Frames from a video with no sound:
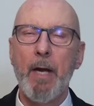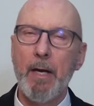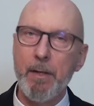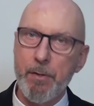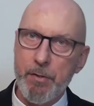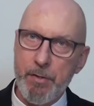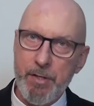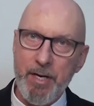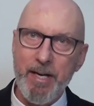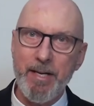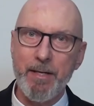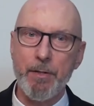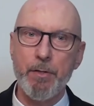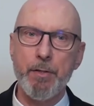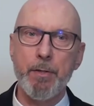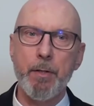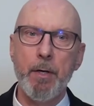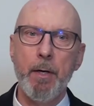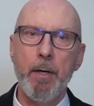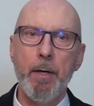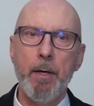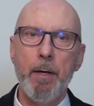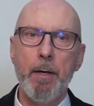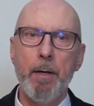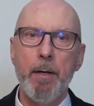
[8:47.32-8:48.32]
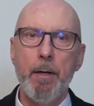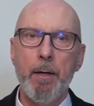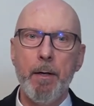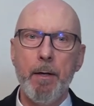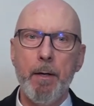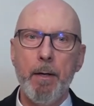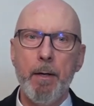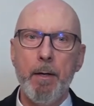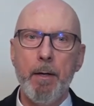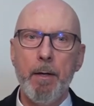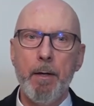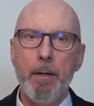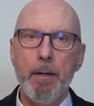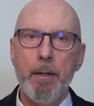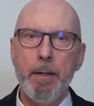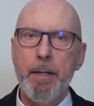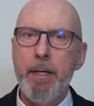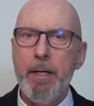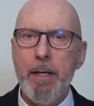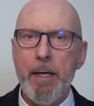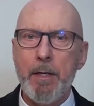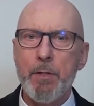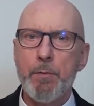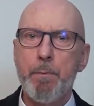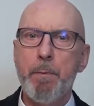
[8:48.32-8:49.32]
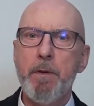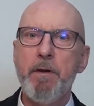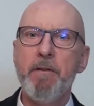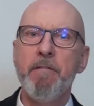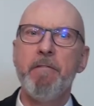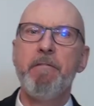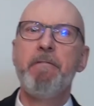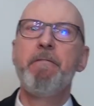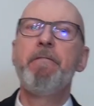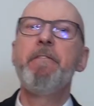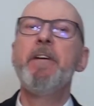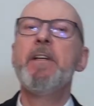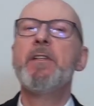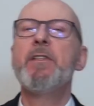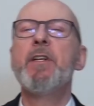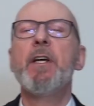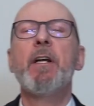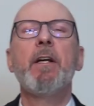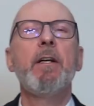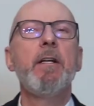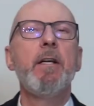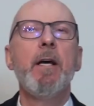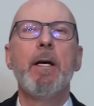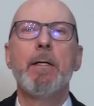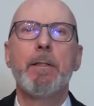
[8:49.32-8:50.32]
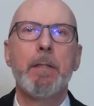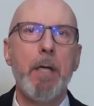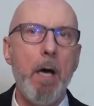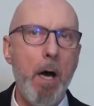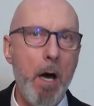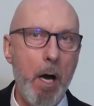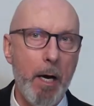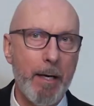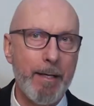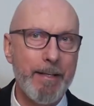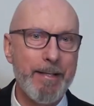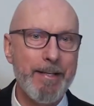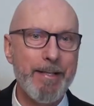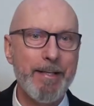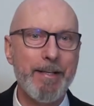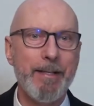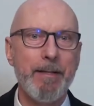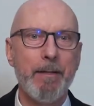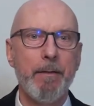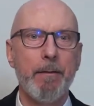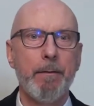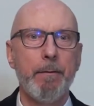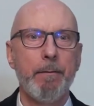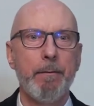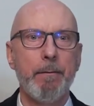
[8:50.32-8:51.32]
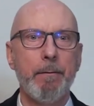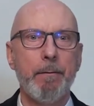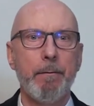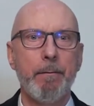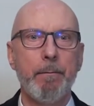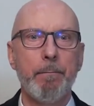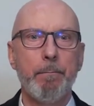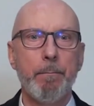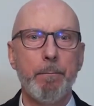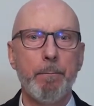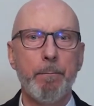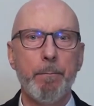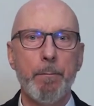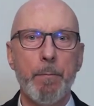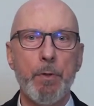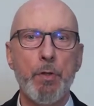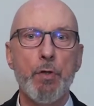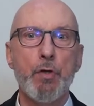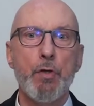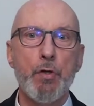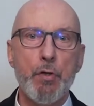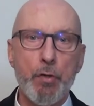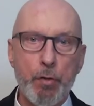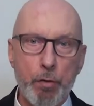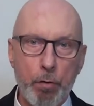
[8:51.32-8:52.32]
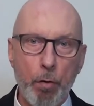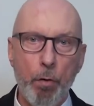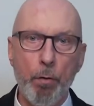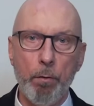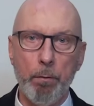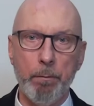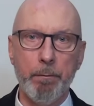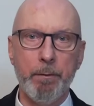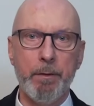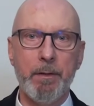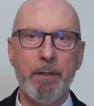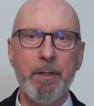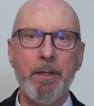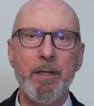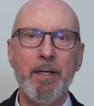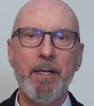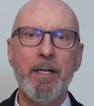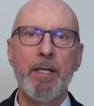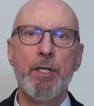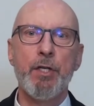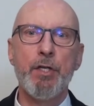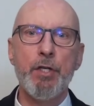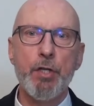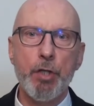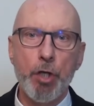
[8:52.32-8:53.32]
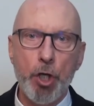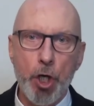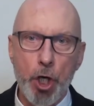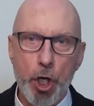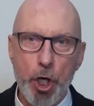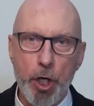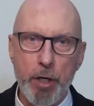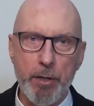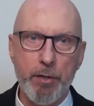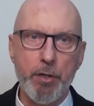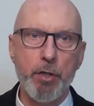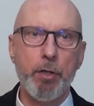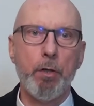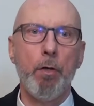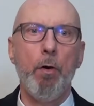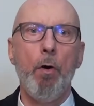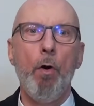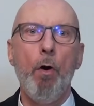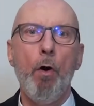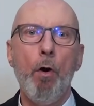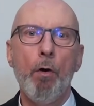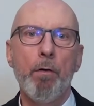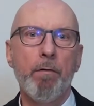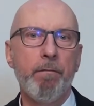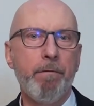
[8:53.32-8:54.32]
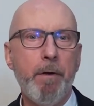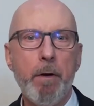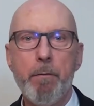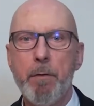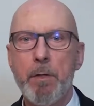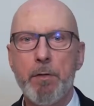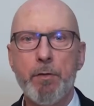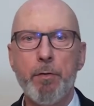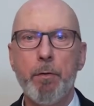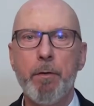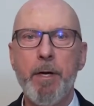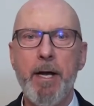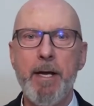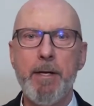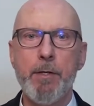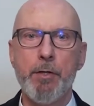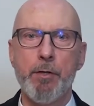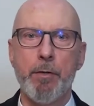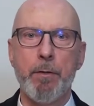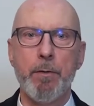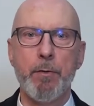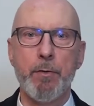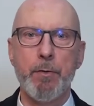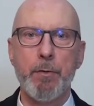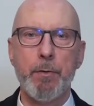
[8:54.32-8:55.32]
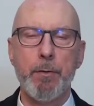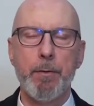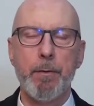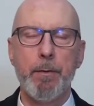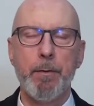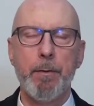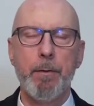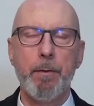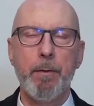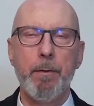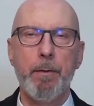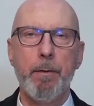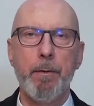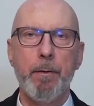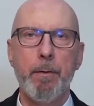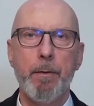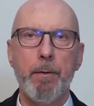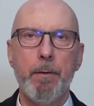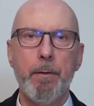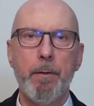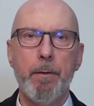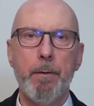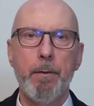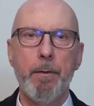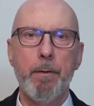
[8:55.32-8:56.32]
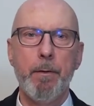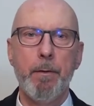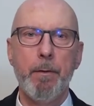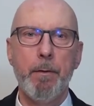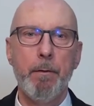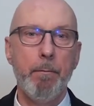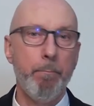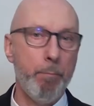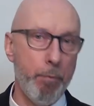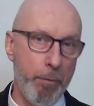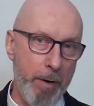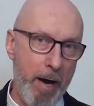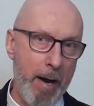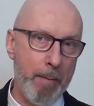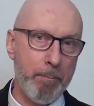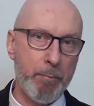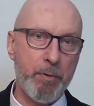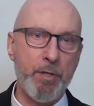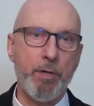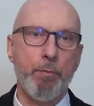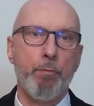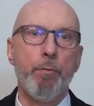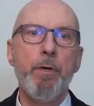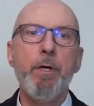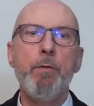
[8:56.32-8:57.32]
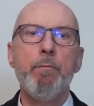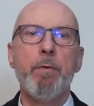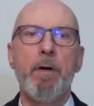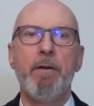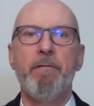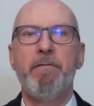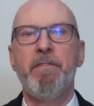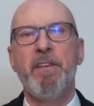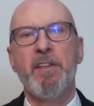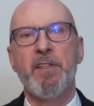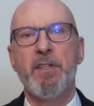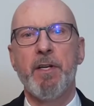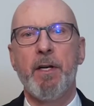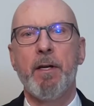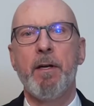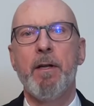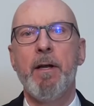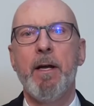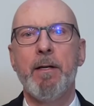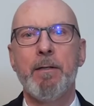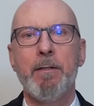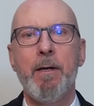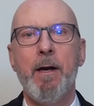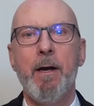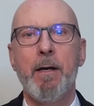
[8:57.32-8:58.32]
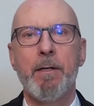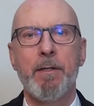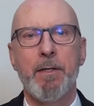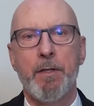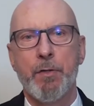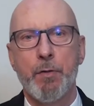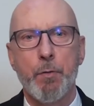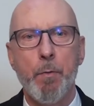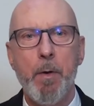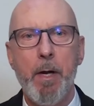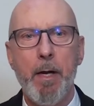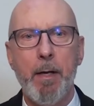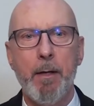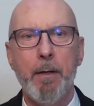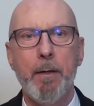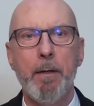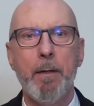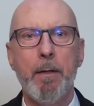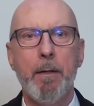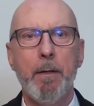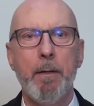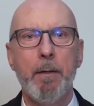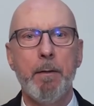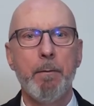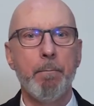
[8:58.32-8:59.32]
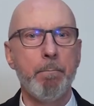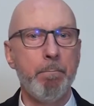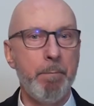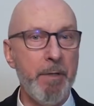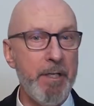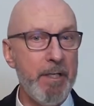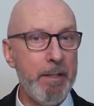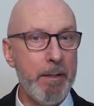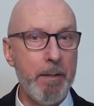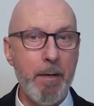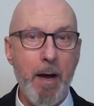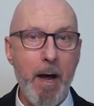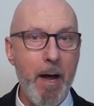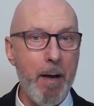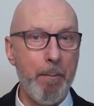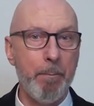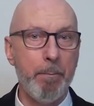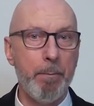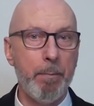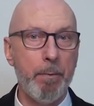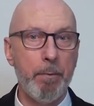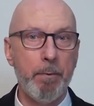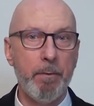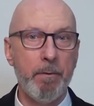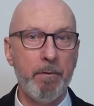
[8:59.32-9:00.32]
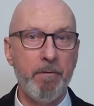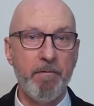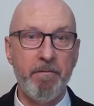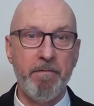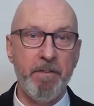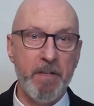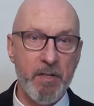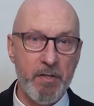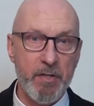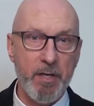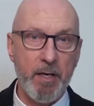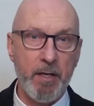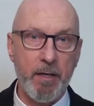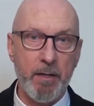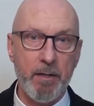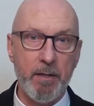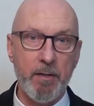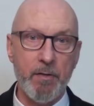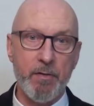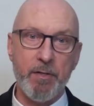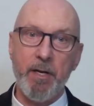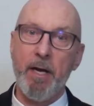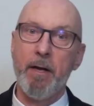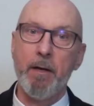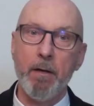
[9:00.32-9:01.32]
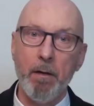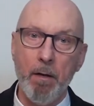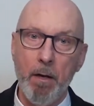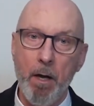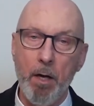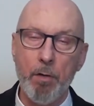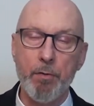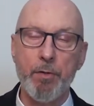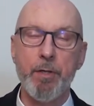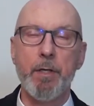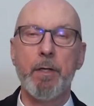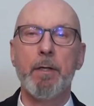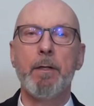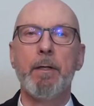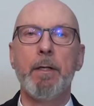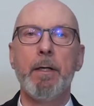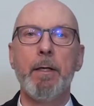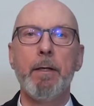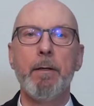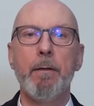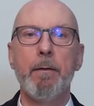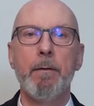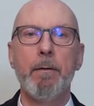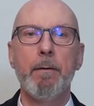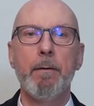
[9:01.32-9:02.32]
Six, he has been physically attacked, stoned, scourged on various occasions. Perhaps we were physically attacked as well, beaten up physically, psychologically.